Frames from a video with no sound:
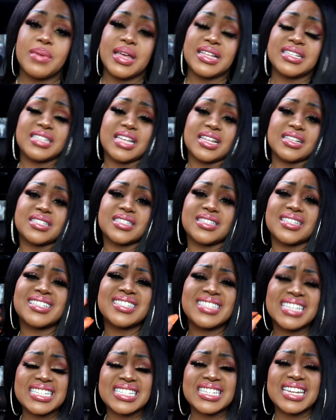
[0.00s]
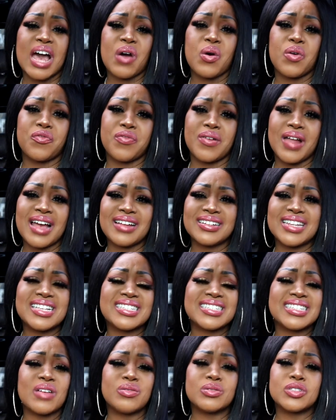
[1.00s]
it make sense. 16 hour flight, that
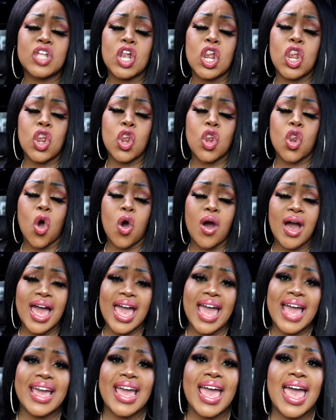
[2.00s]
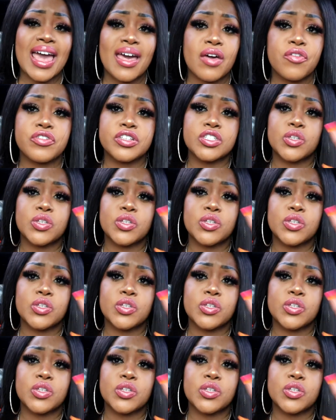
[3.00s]
sounds long AF.